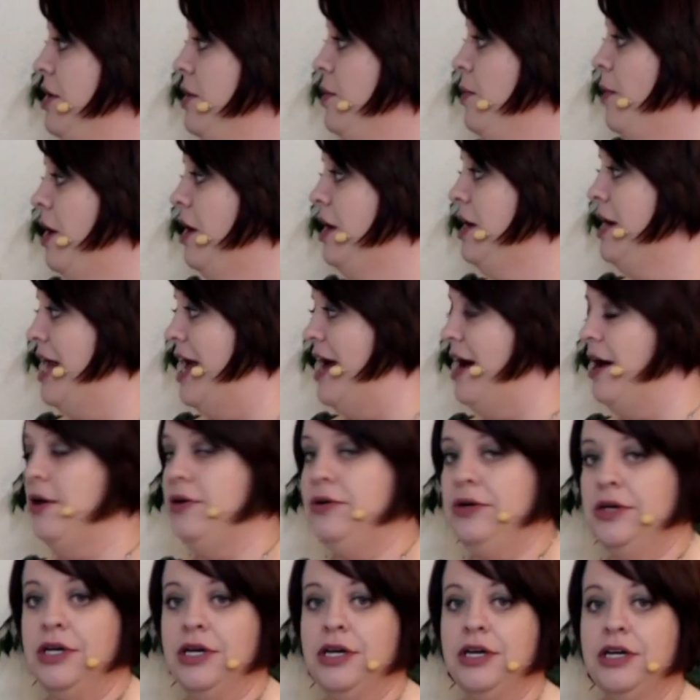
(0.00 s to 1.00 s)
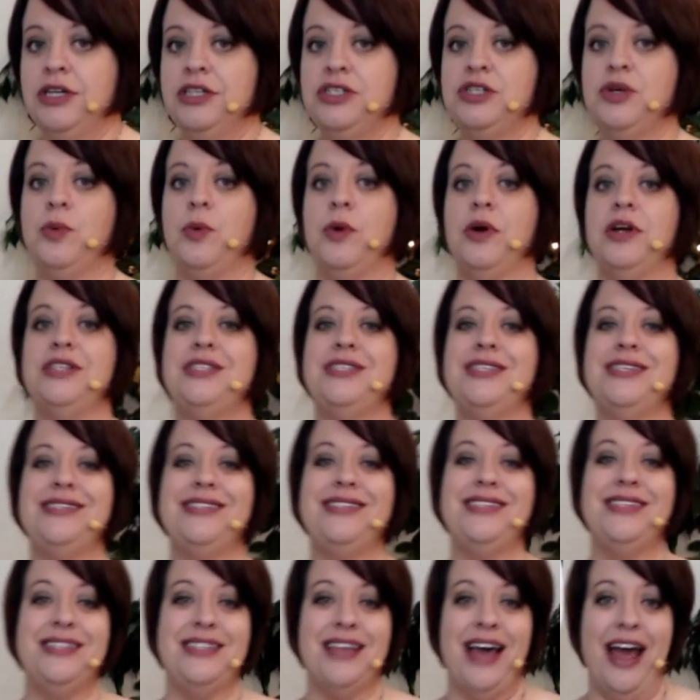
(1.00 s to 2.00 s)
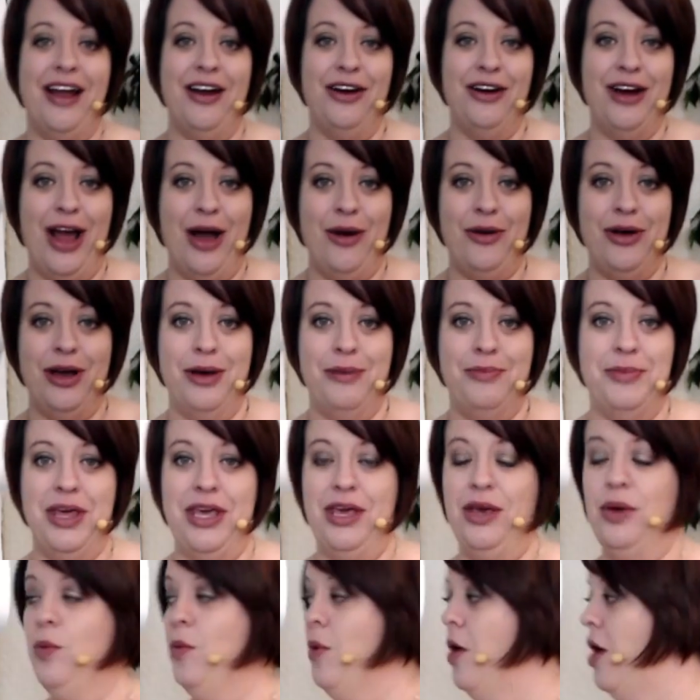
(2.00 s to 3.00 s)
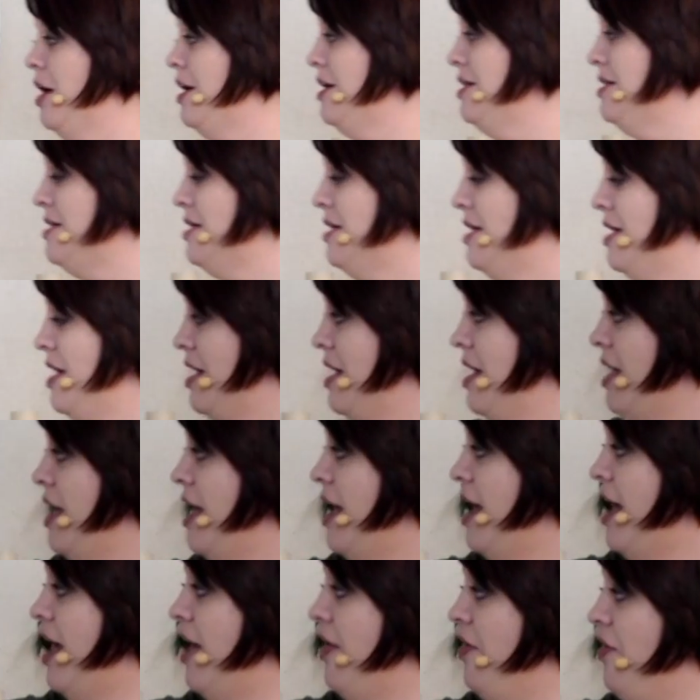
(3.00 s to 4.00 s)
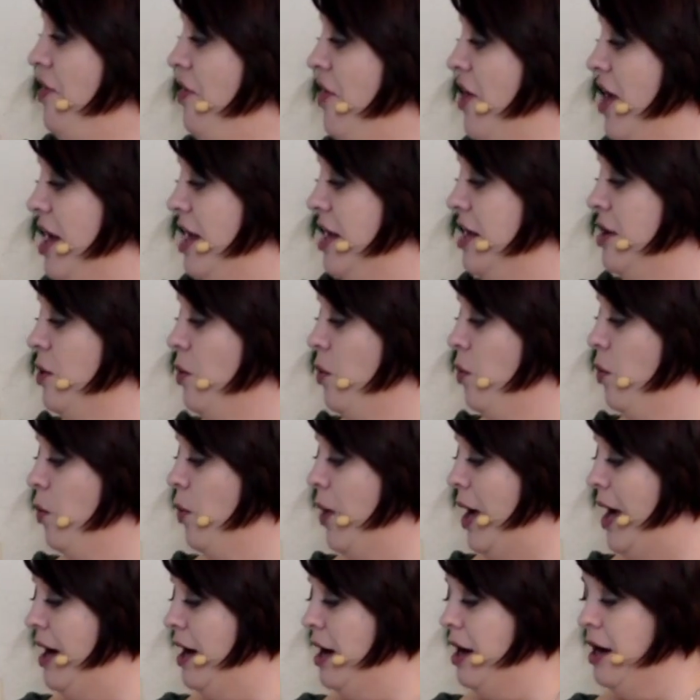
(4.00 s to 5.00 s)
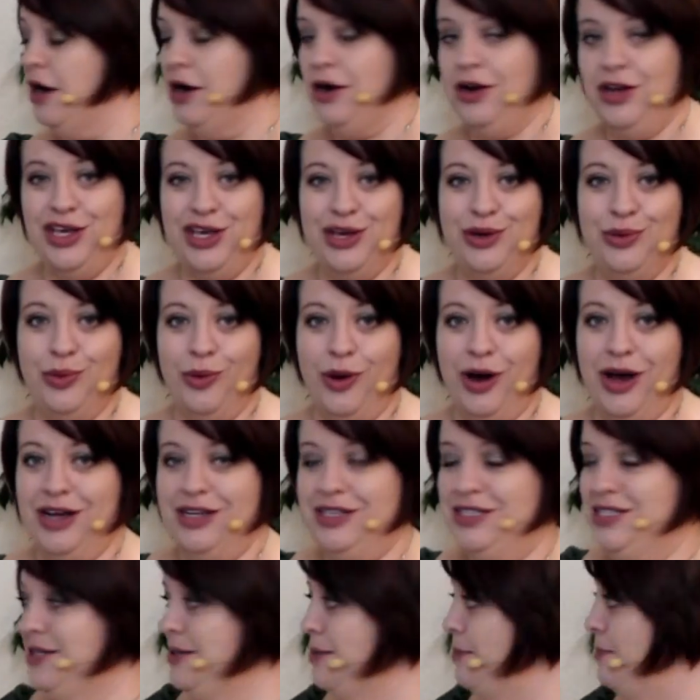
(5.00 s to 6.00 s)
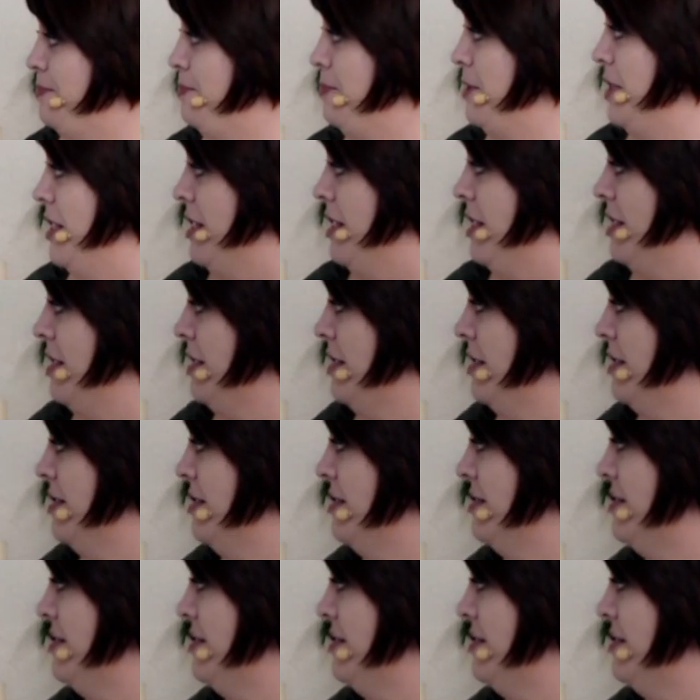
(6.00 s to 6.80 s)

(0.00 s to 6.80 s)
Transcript: are now towards this desired outcome that you want, and then where you want to be is